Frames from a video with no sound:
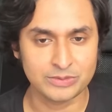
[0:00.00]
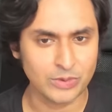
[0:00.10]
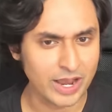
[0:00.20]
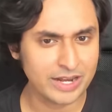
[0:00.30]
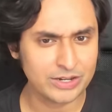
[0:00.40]

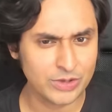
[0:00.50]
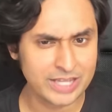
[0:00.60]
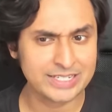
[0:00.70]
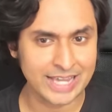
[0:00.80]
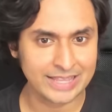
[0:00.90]
right? You
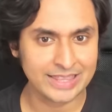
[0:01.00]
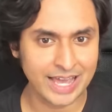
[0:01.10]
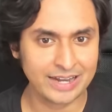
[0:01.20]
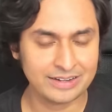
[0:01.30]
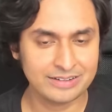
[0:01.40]
guys get
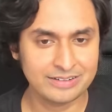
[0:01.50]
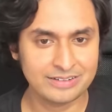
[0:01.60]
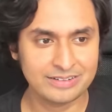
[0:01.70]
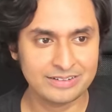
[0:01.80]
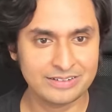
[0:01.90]
that?
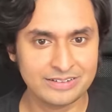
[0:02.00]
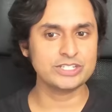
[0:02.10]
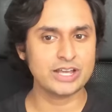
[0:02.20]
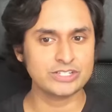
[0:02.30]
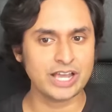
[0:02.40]
I know it
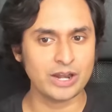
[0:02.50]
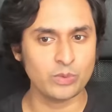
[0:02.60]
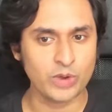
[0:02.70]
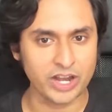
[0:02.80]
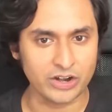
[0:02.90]
sounds kind
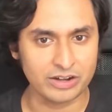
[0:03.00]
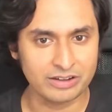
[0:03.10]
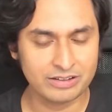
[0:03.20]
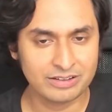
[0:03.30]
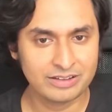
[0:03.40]
of weird,
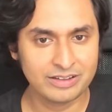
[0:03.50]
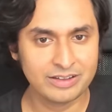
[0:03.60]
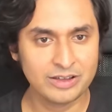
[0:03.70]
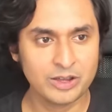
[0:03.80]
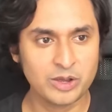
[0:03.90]

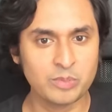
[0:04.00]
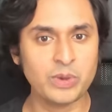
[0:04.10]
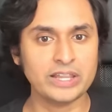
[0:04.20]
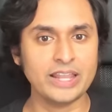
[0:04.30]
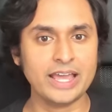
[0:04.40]

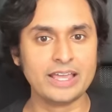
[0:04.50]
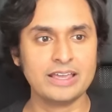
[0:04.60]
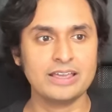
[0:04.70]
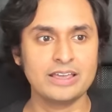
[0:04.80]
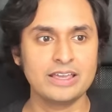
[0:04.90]
but like
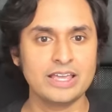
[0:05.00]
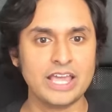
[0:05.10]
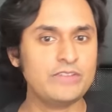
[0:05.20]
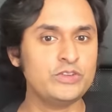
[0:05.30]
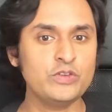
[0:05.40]

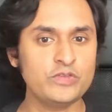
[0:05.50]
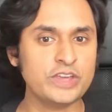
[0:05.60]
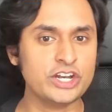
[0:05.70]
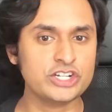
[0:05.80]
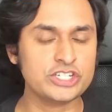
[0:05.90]
if you
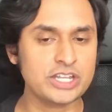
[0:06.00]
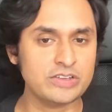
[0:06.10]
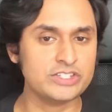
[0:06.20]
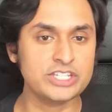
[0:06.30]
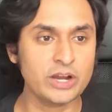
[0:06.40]
finish
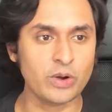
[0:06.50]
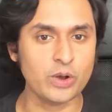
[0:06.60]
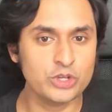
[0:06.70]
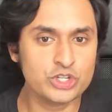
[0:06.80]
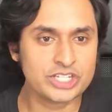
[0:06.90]

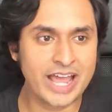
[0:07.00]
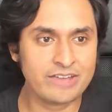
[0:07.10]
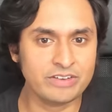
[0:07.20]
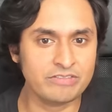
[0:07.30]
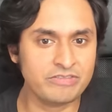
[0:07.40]
zero, you just
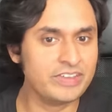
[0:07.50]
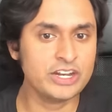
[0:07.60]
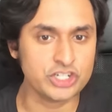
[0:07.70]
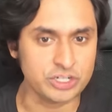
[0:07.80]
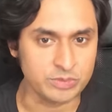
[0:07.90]
haven't
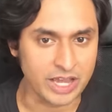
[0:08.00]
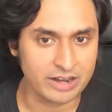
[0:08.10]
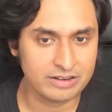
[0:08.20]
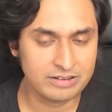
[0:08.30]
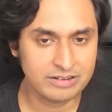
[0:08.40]
finished them yet,
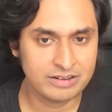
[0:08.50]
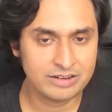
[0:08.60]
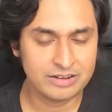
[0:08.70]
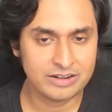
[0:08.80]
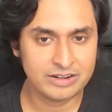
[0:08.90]

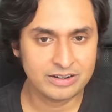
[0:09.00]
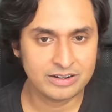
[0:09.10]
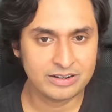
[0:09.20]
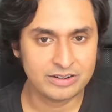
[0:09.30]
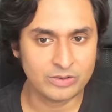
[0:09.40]

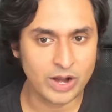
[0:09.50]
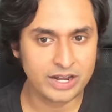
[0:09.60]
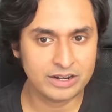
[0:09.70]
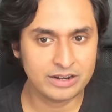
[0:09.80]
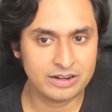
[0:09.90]
right?